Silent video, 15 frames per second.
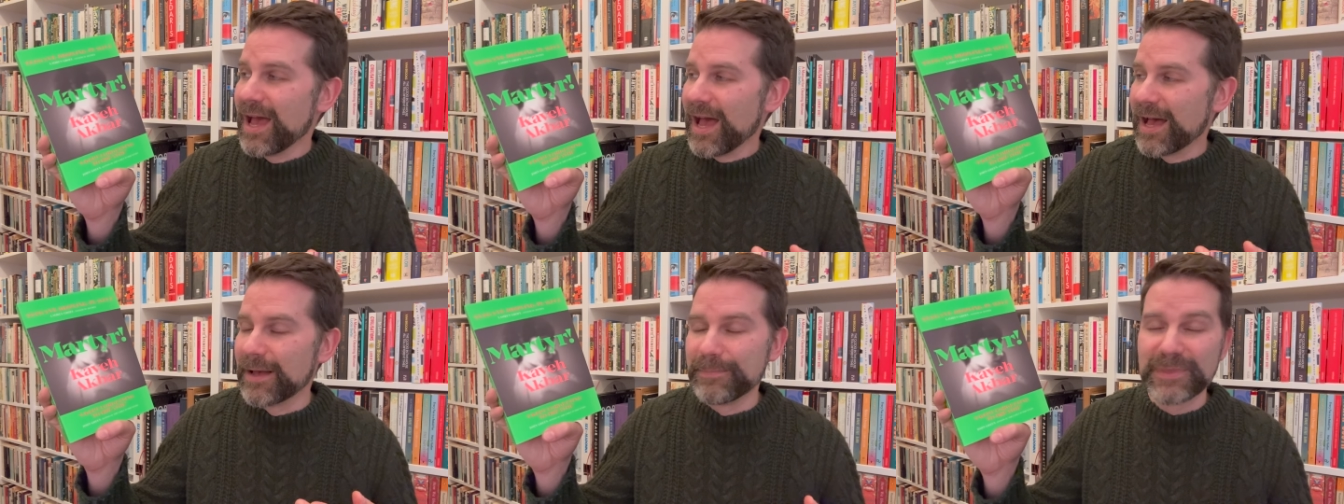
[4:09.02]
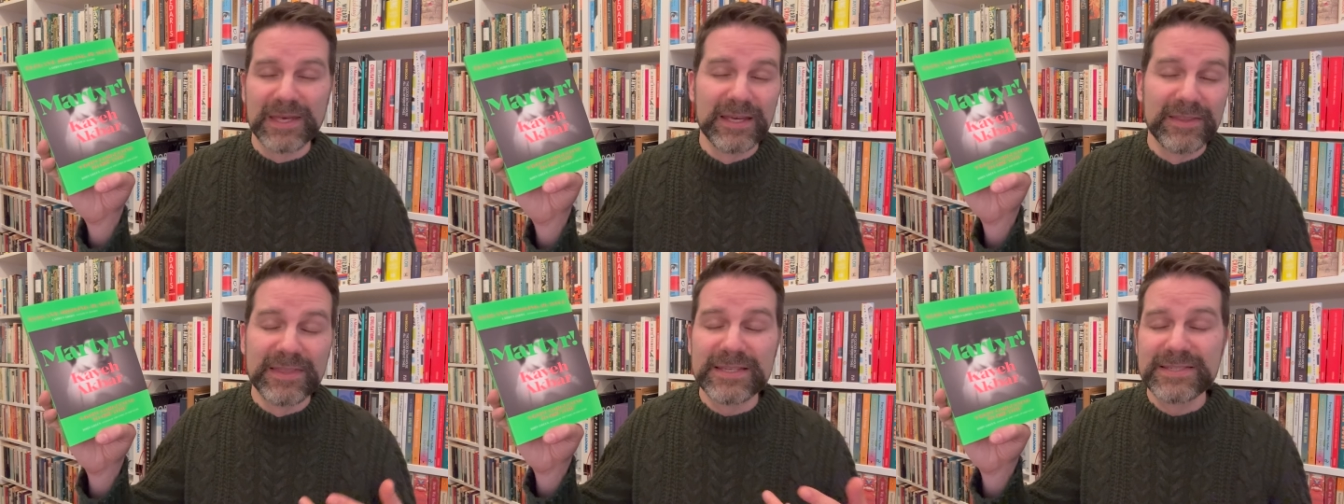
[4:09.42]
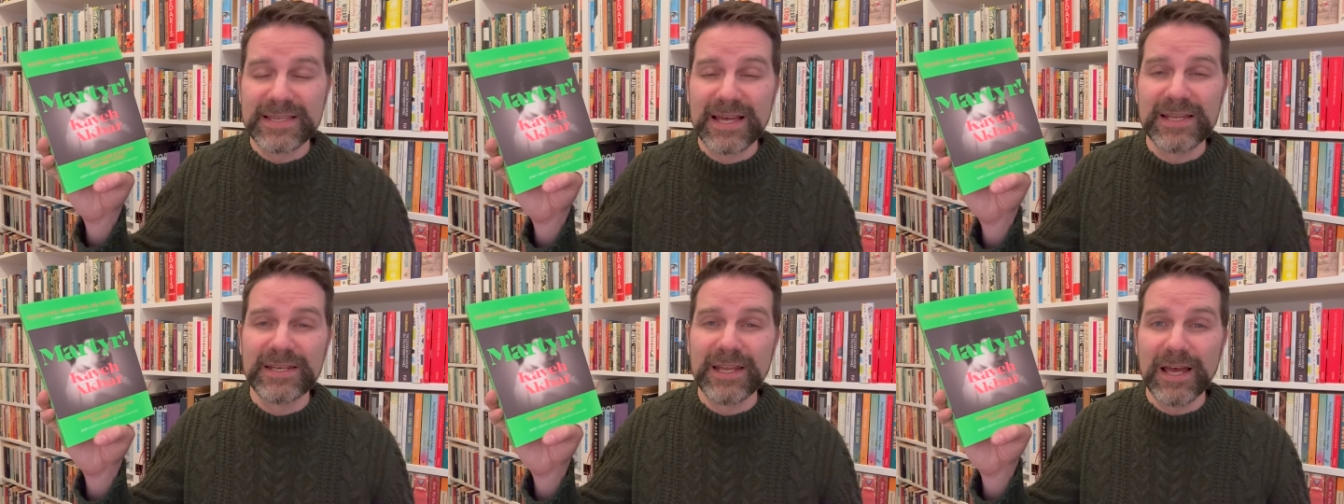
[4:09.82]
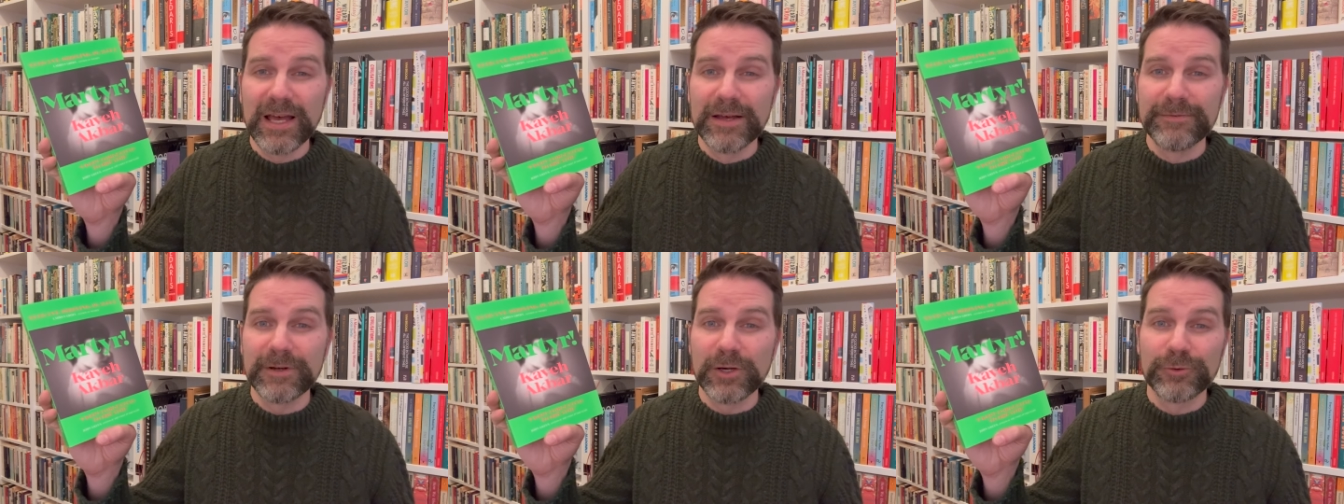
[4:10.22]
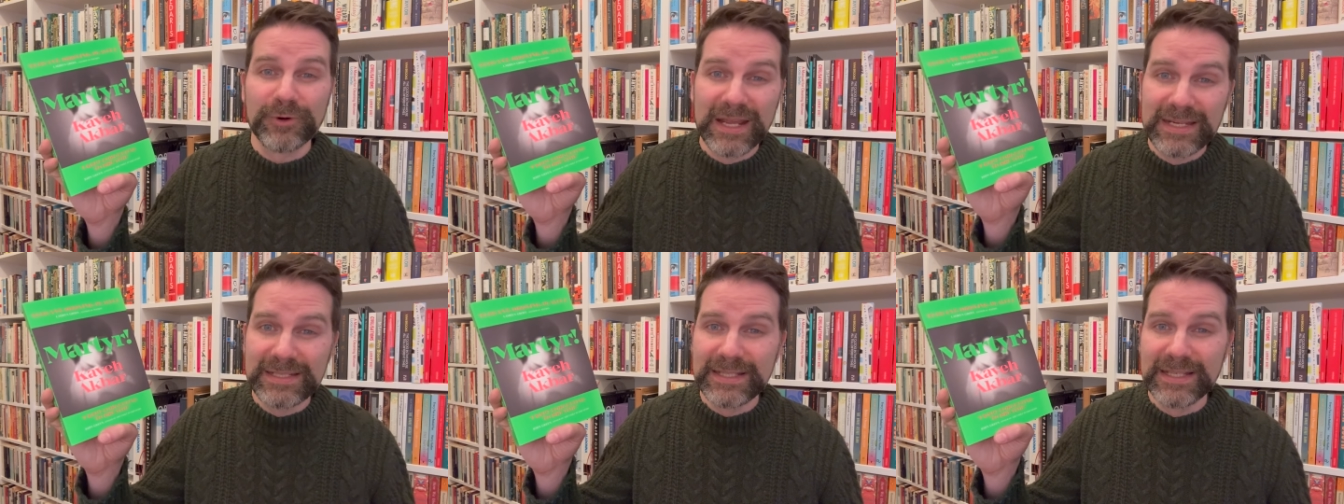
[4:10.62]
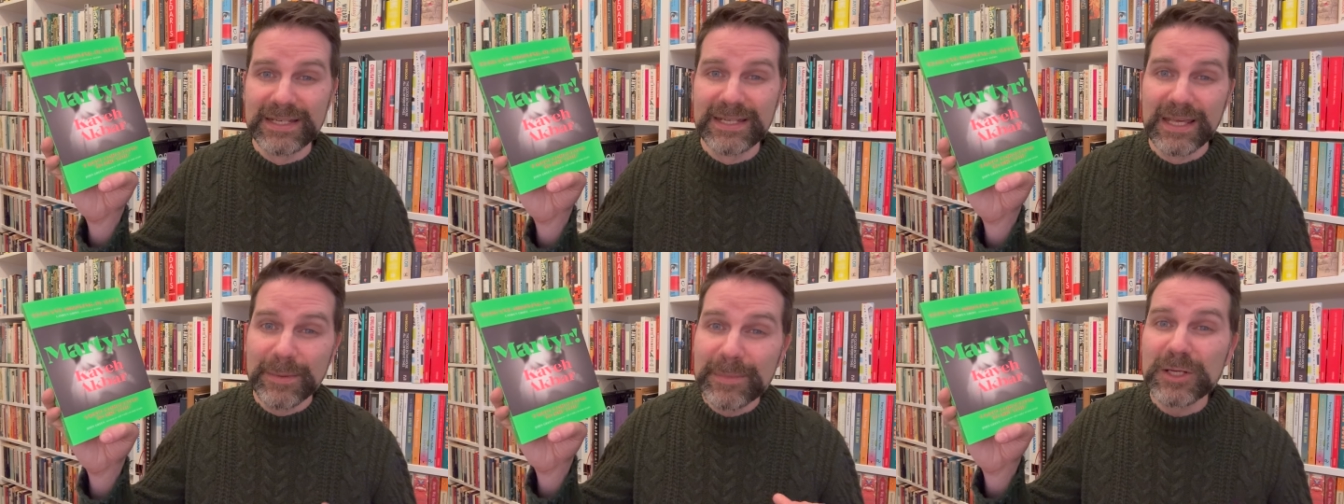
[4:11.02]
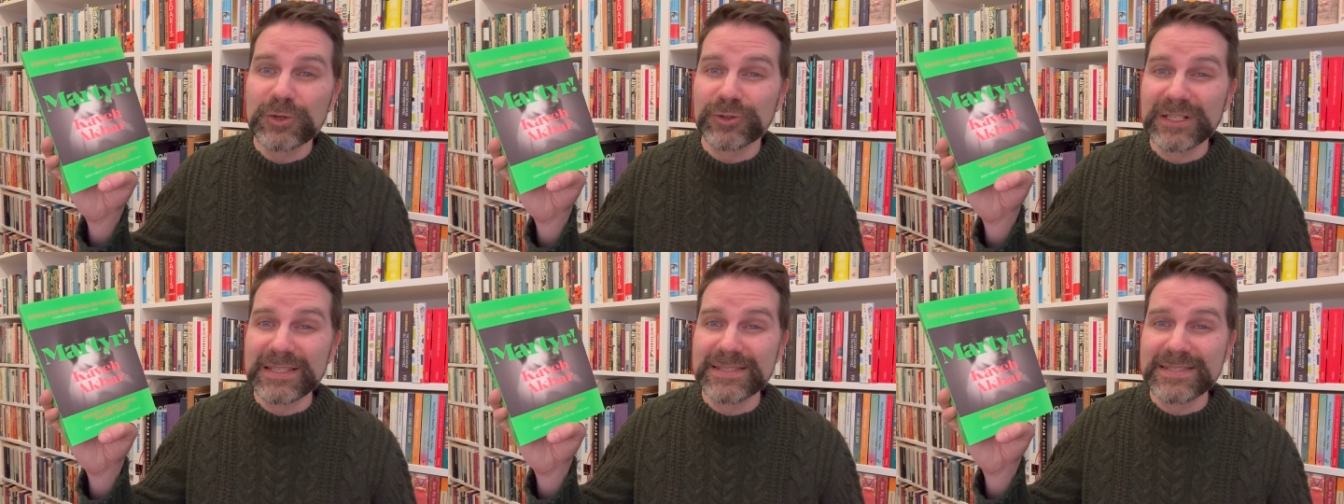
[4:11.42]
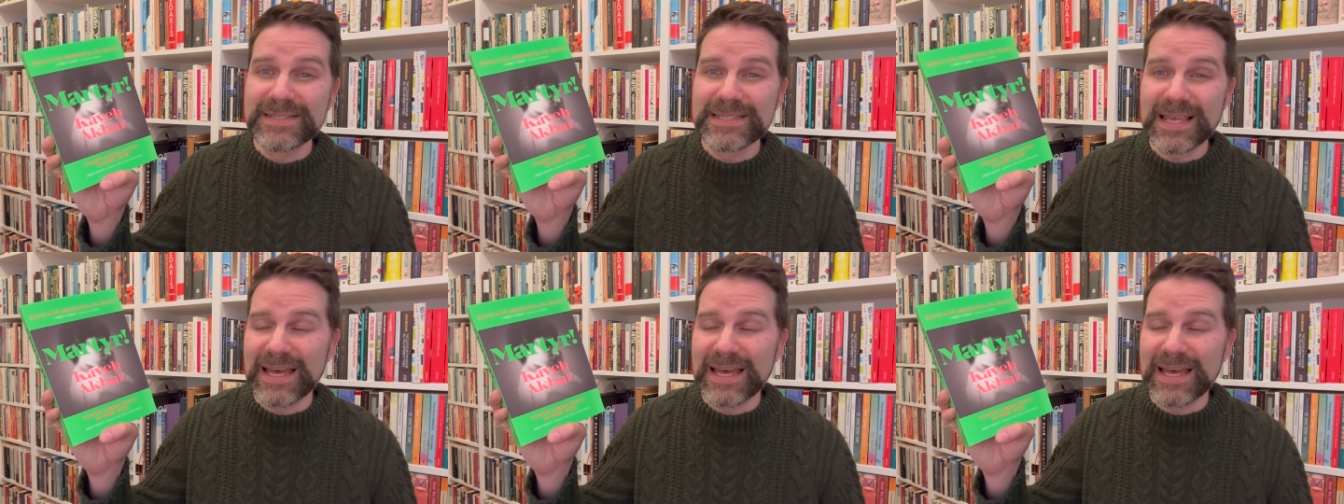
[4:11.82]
um, the, the son of Iranian immigrants.